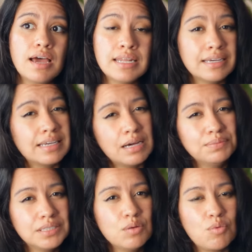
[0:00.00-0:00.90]
and I
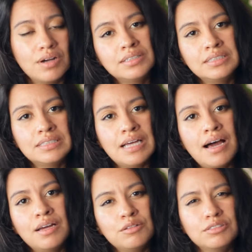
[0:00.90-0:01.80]
kept the ones
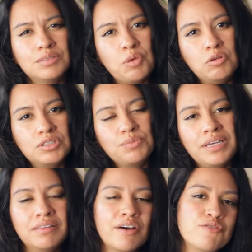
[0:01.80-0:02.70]
that spoke to
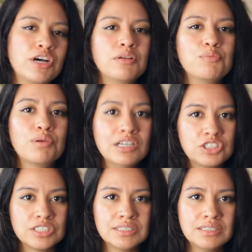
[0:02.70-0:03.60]
me, that felt
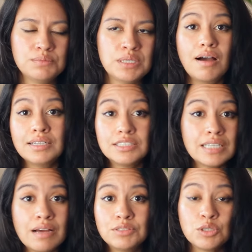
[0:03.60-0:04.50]
precious to me. I just
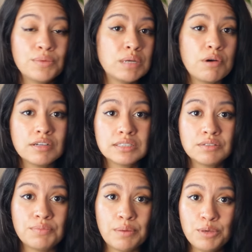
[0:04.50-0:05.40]
have so many
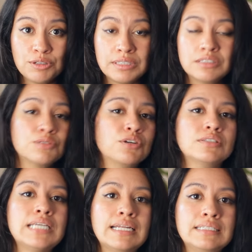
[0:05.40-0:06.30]
positive memories of her
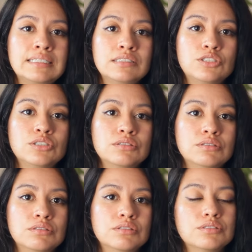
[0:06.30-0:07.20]
tending to